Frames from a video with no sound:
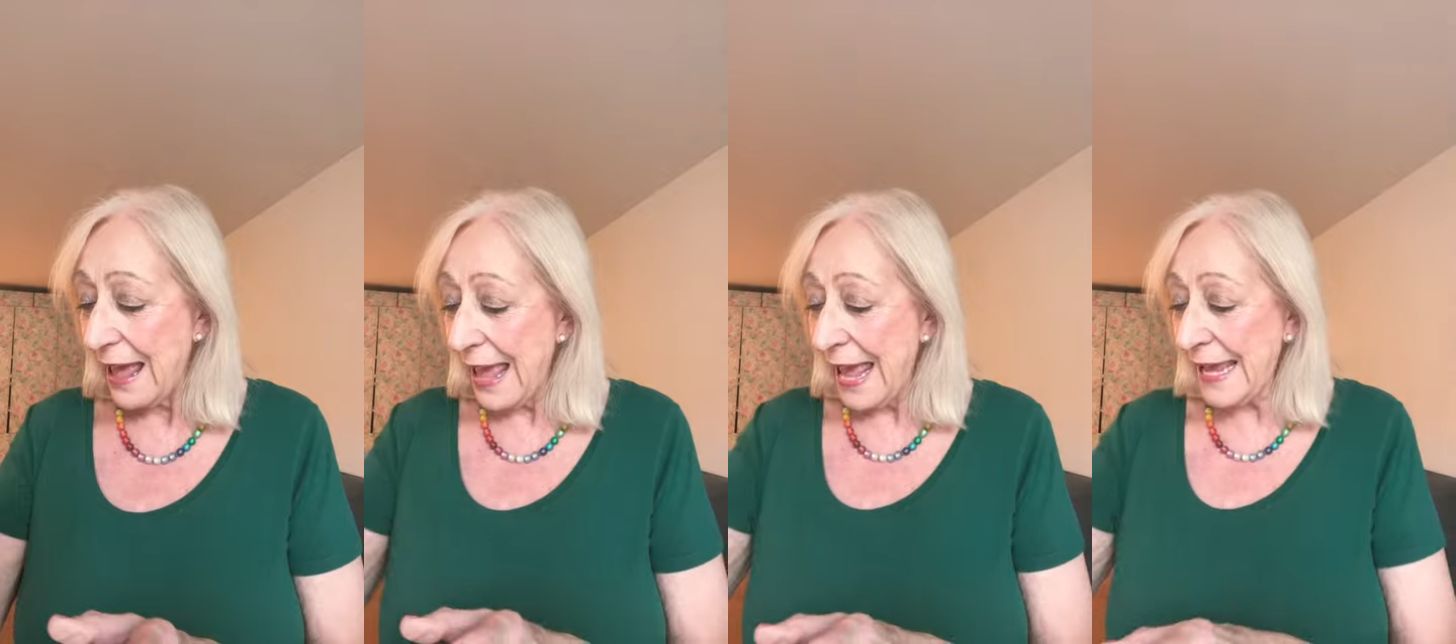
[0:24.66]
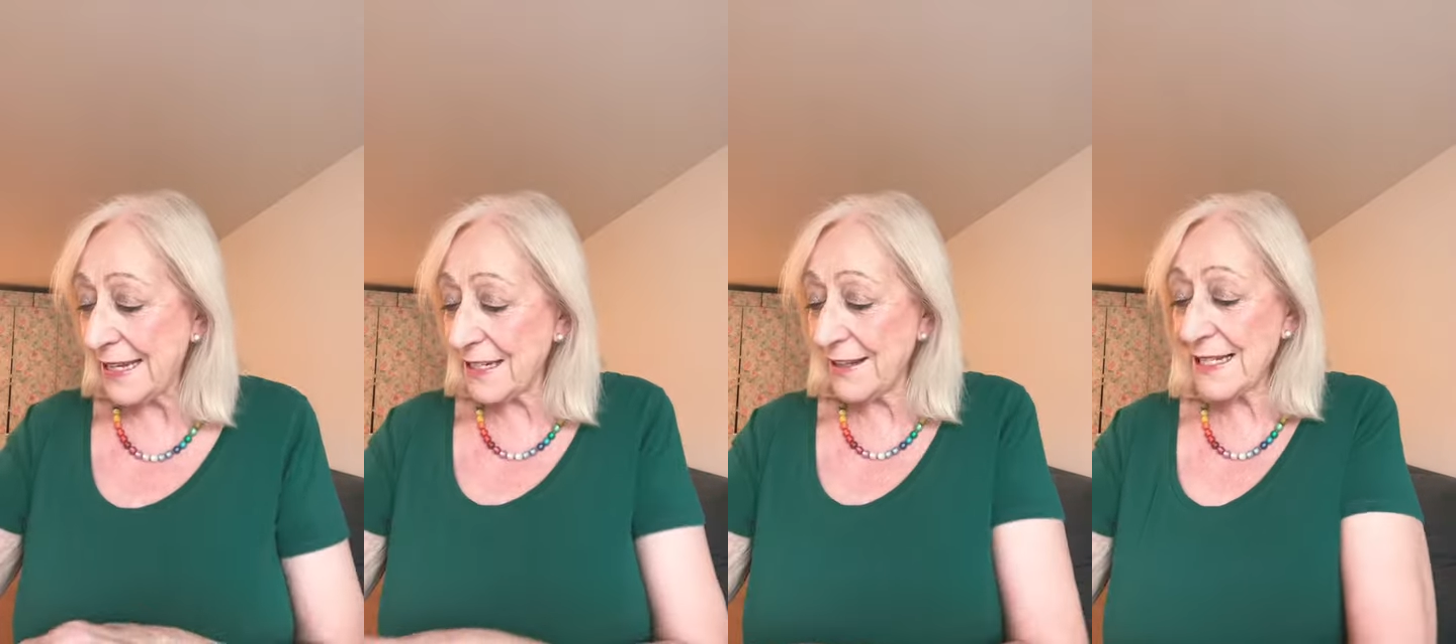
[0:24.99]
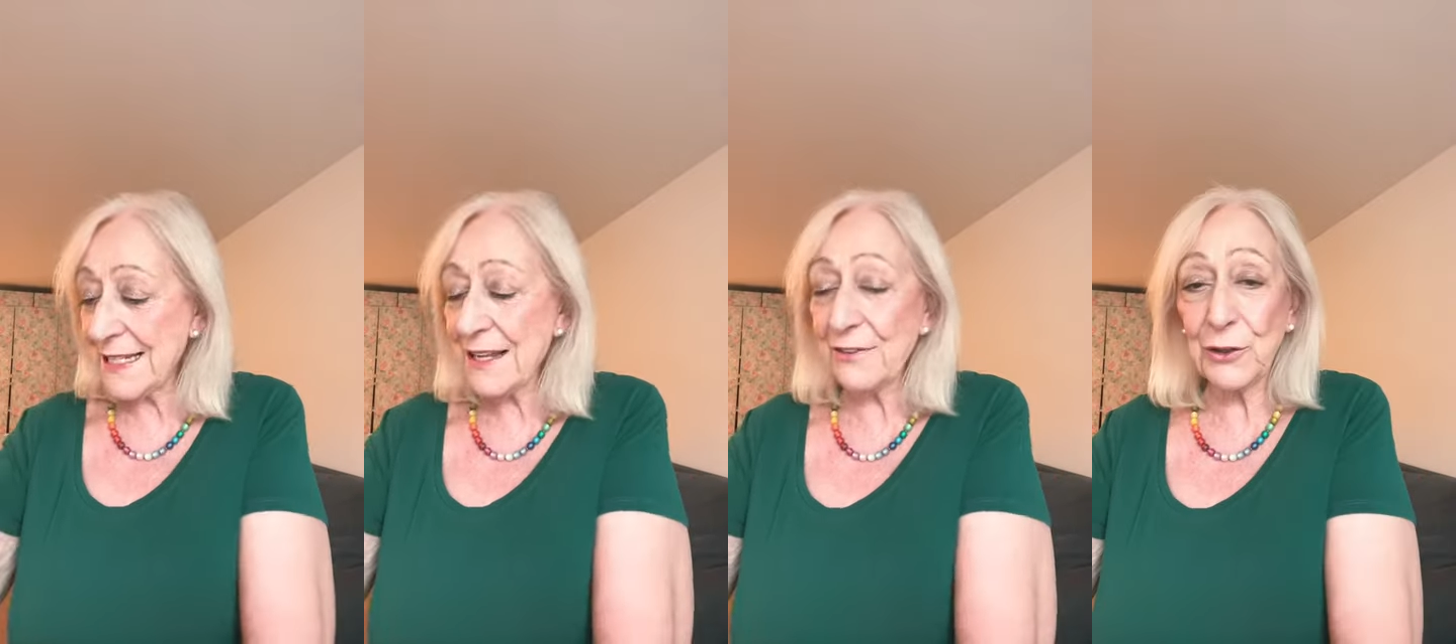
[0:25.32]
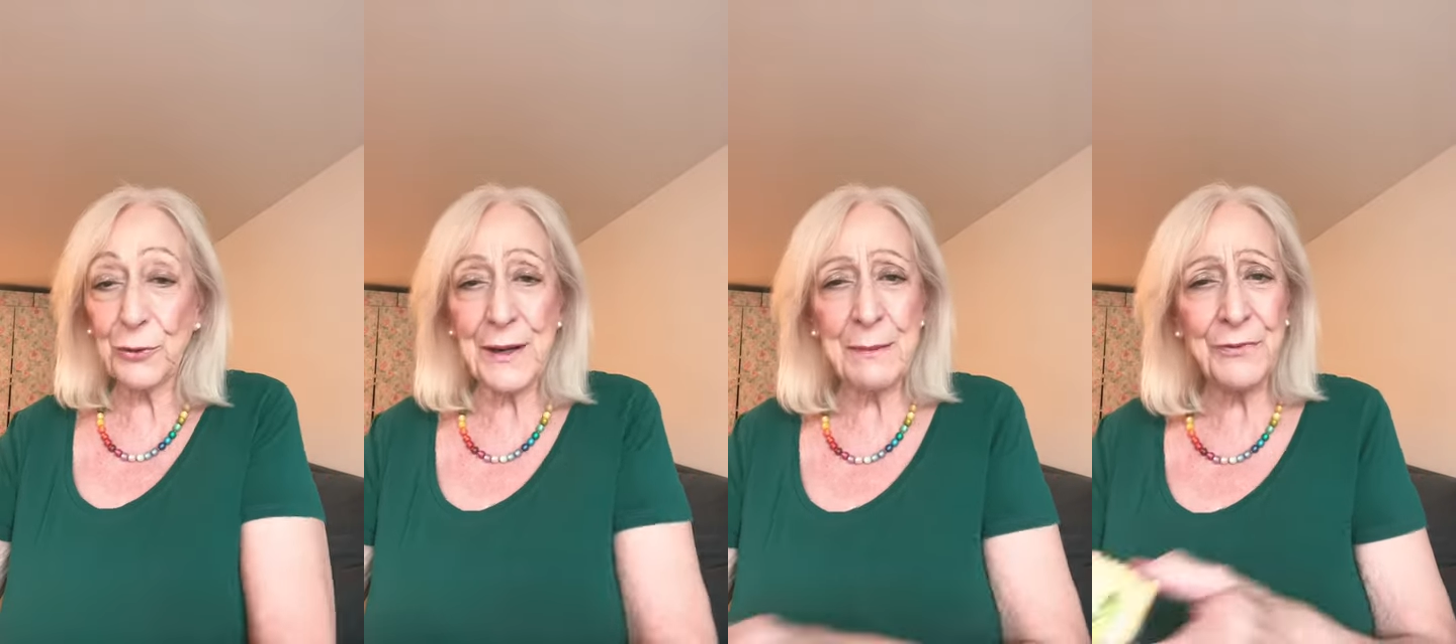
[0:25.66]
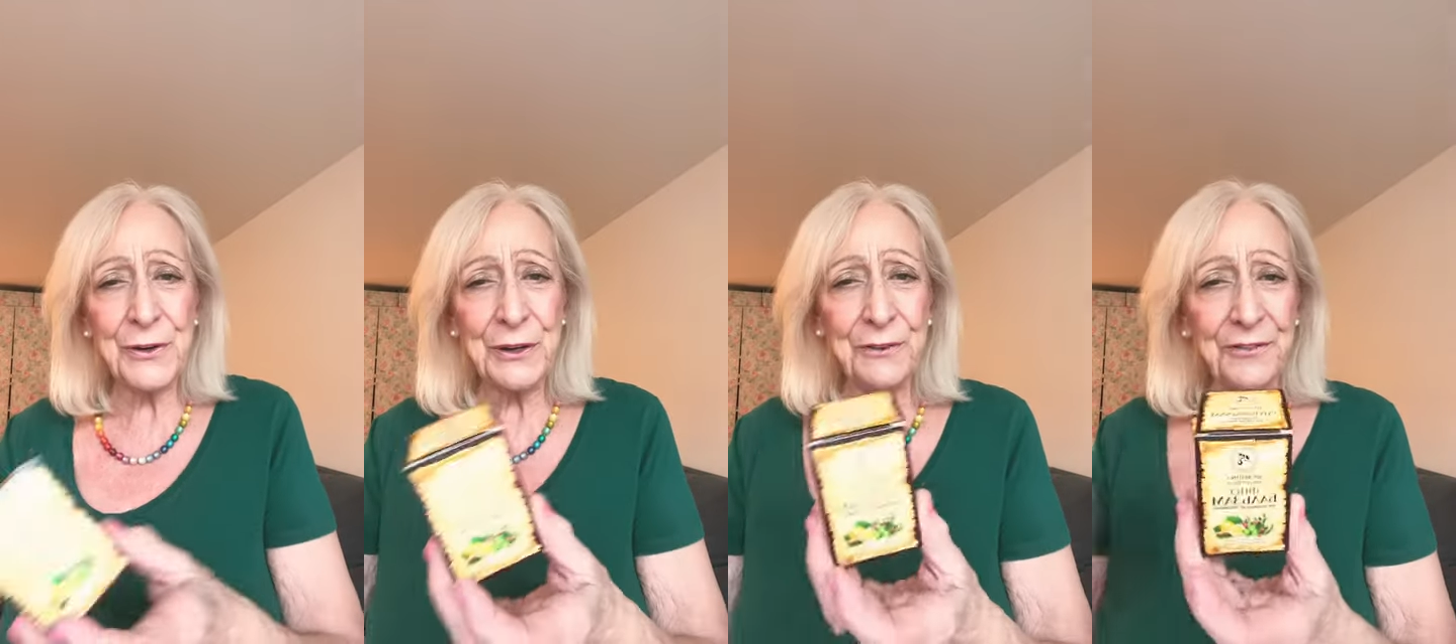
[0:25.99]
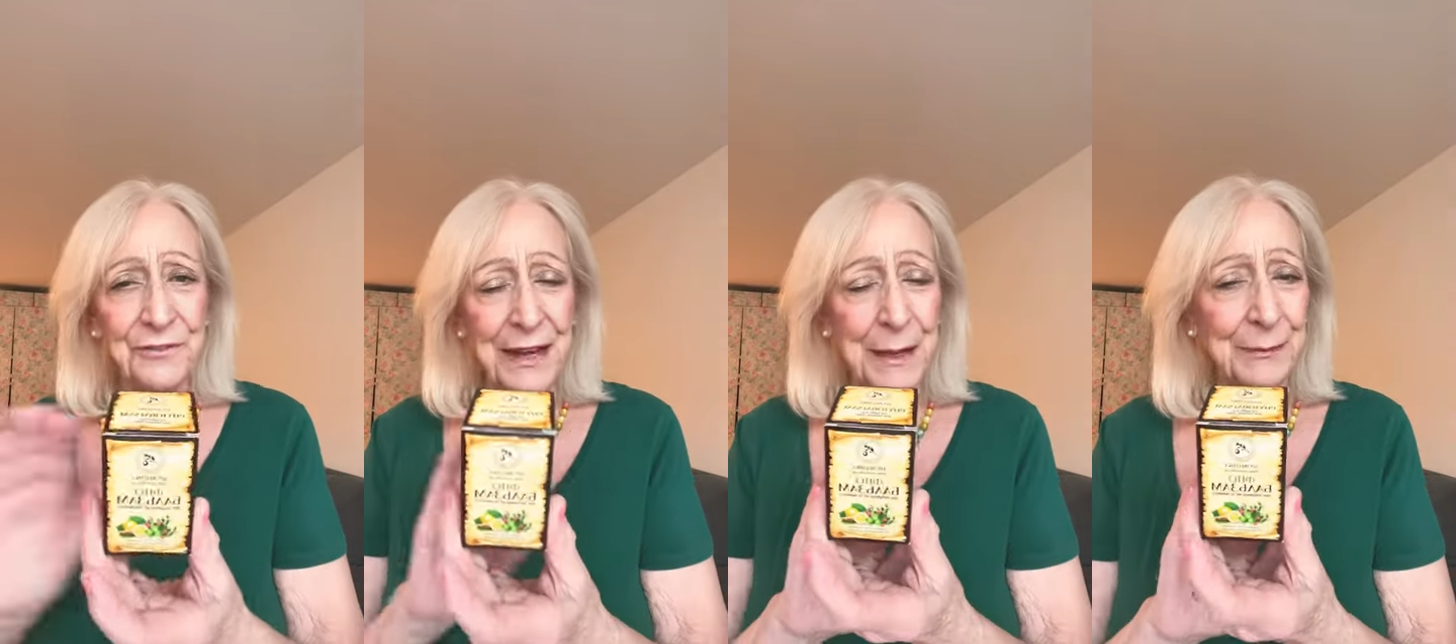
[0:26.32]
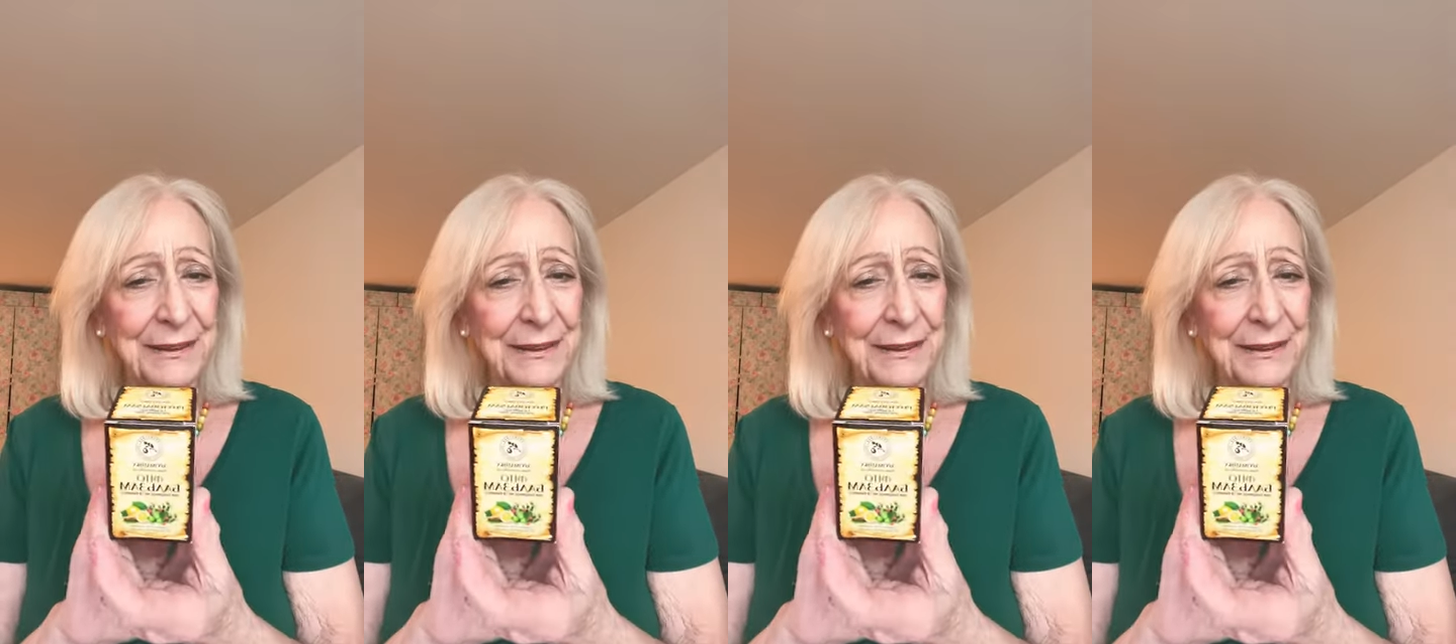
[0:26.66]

And this is a cream for your um,